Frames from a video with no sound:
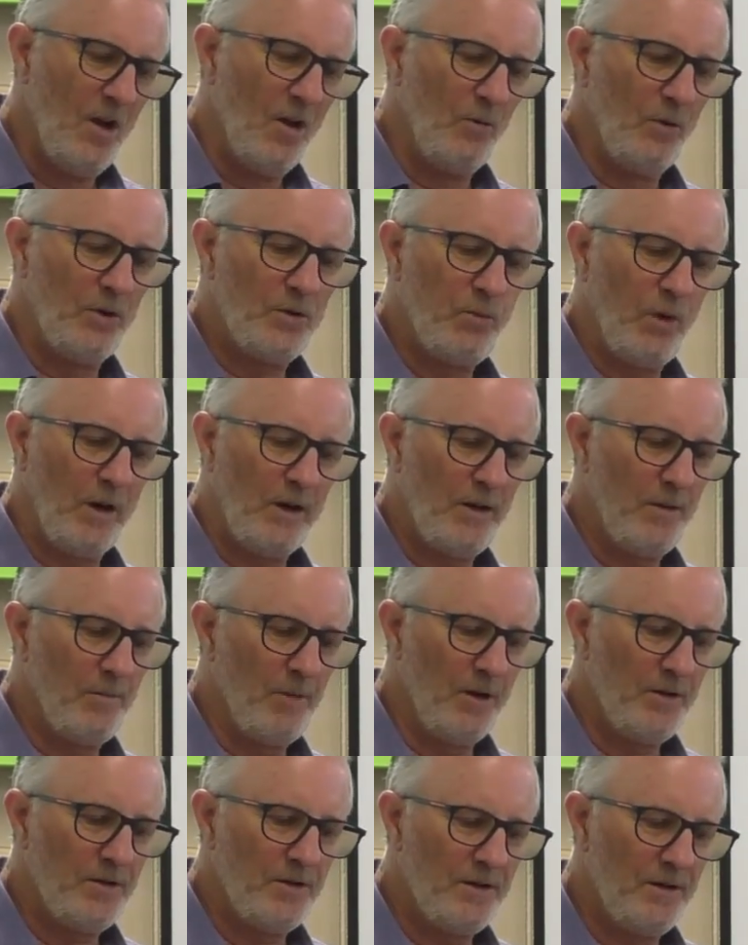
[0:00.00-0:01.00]
was one of the
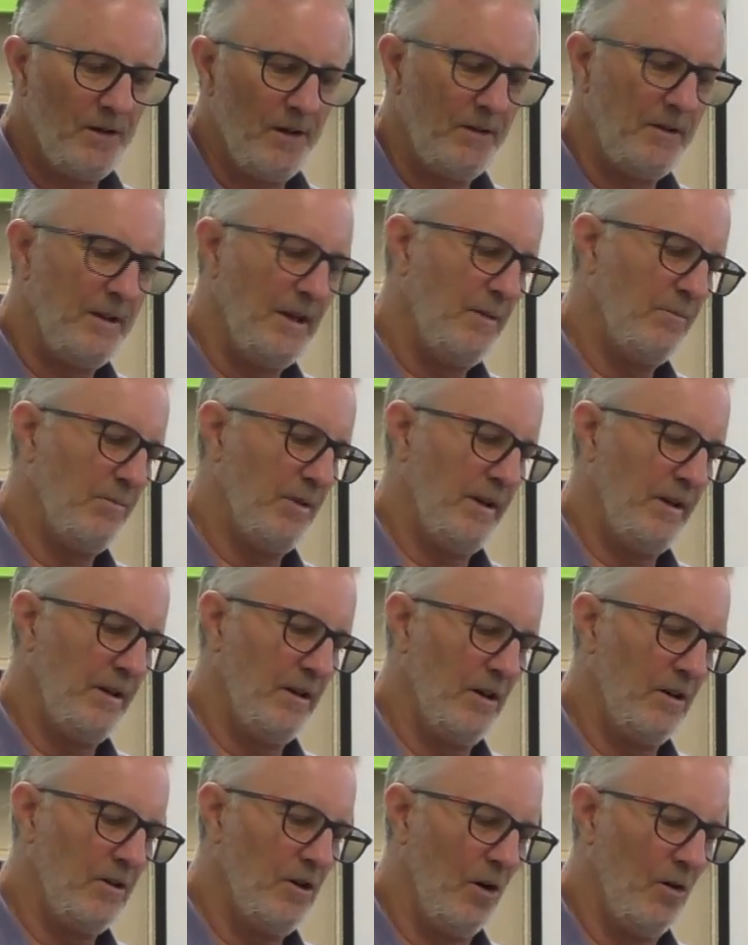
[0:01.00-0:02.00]
most deeply
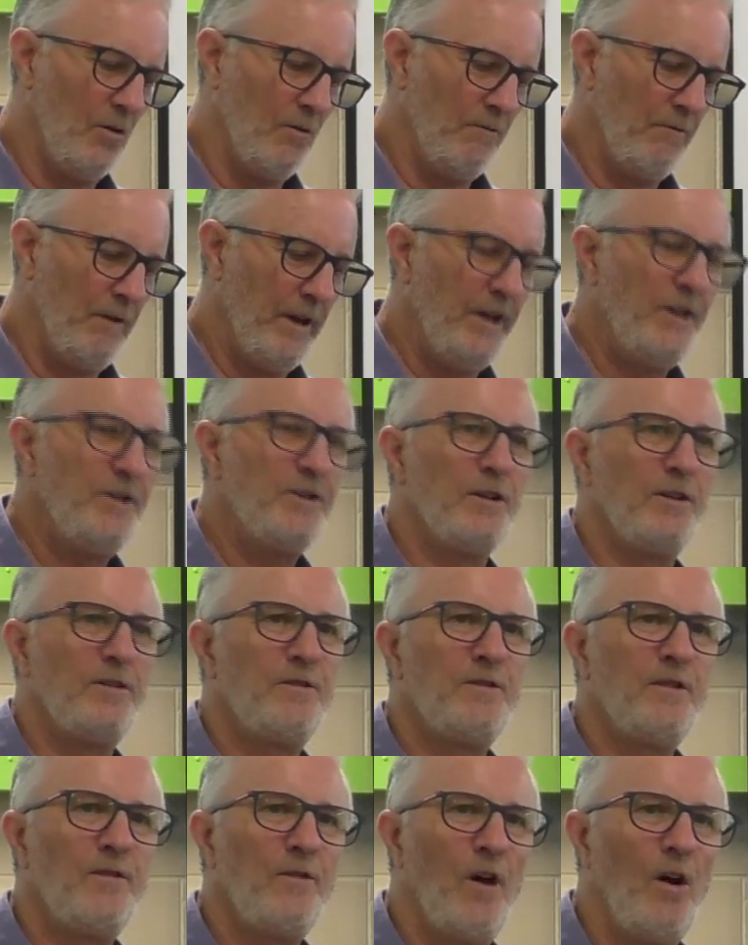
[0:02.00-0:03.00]
occult
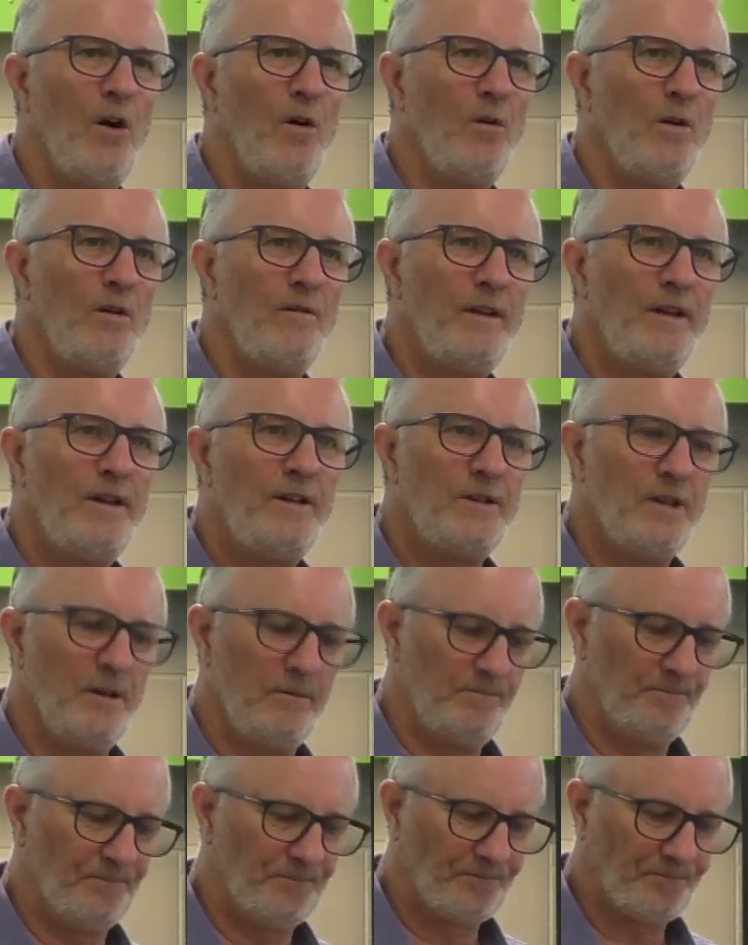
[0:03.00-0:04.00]
regions in the whole of
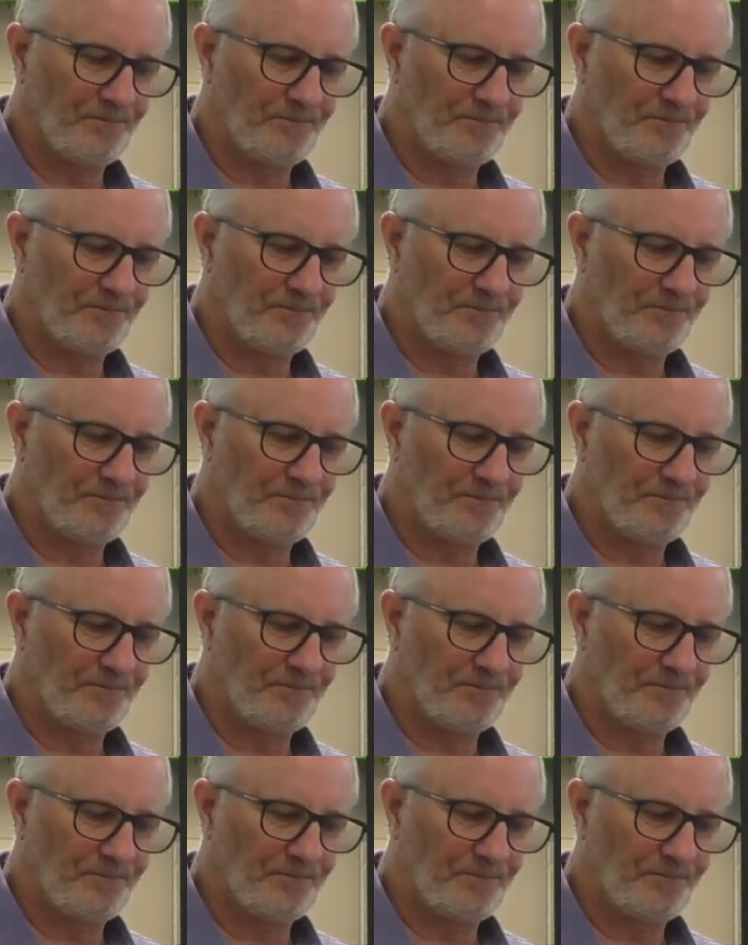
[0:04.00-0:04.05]
Egypt.